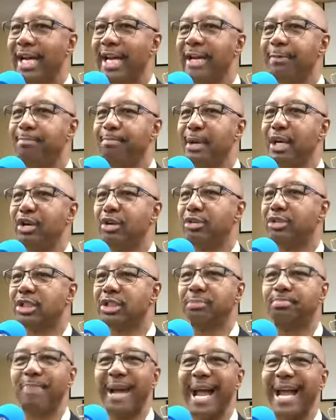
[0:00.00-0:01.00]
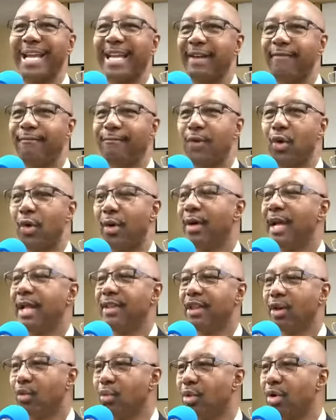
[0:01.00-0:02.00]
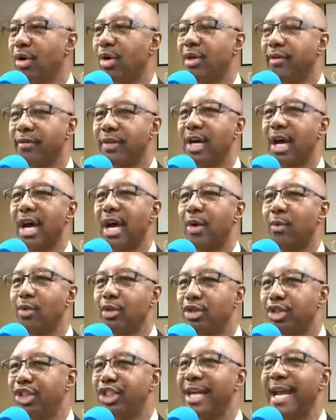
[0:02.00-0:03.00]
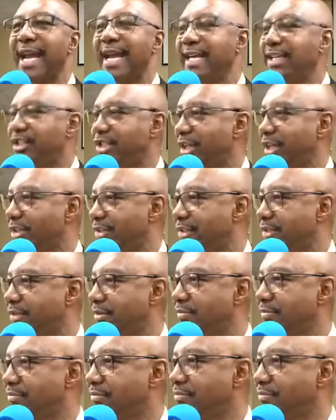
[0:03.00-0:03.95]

It pierces back and forth. The word of God will change us.